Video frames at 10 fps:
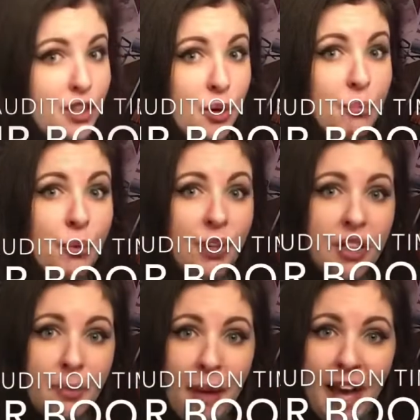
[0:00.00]
your book
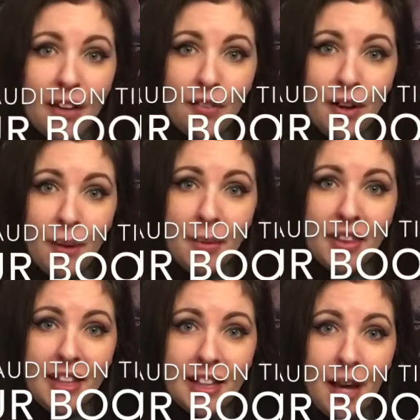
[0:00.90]
back from
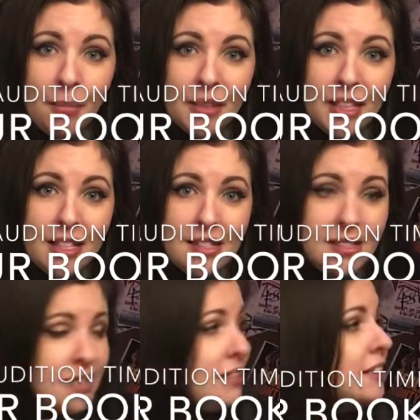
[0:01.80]
the accompanist,
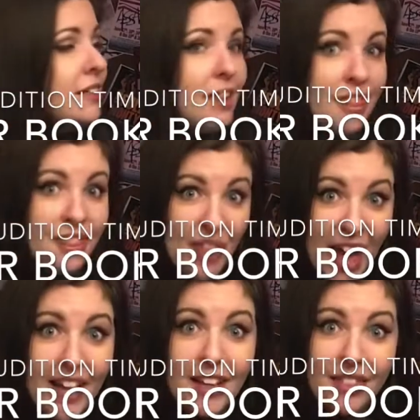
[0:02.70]

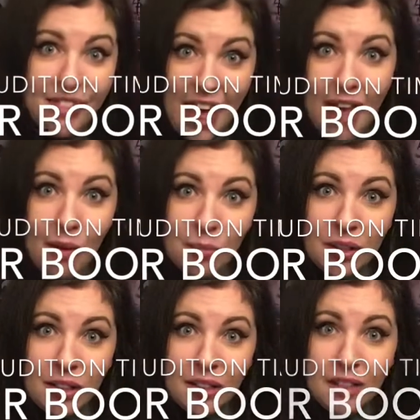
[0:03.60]
thank them,
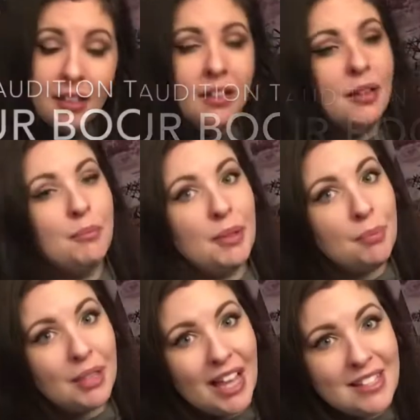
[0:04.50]
be
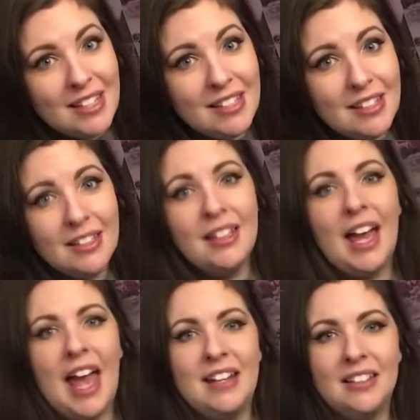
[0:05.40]
pleasant,
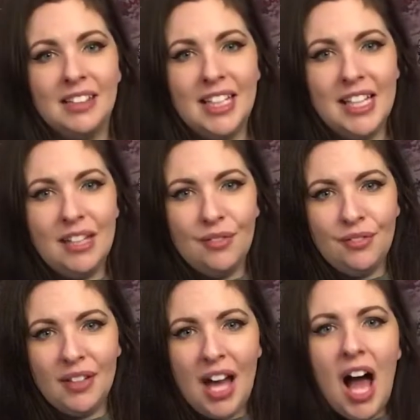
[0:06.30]
and leave
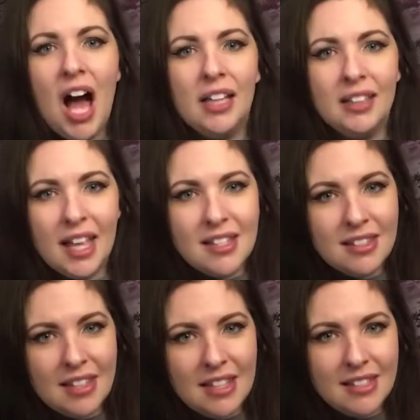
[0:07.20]
unless
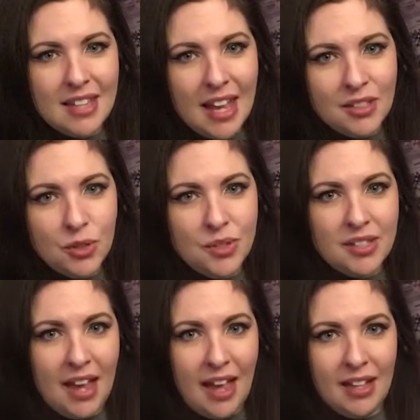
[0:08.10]
they say to
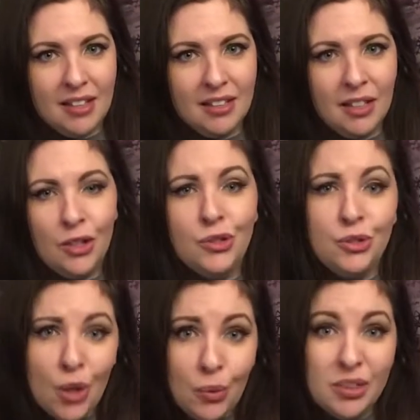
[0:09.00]
stay.
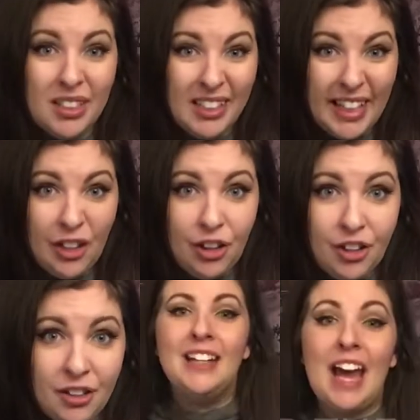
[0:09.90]
Don't linger.
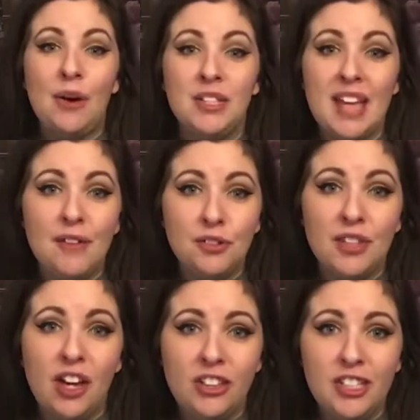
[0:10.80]
Now it's after the
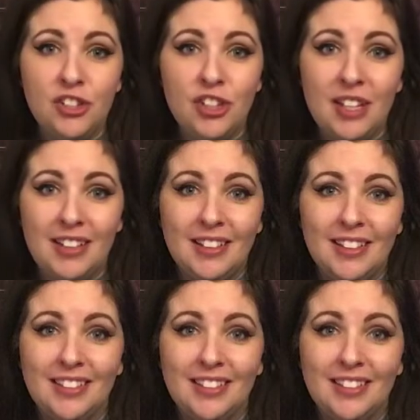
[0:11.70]
audition.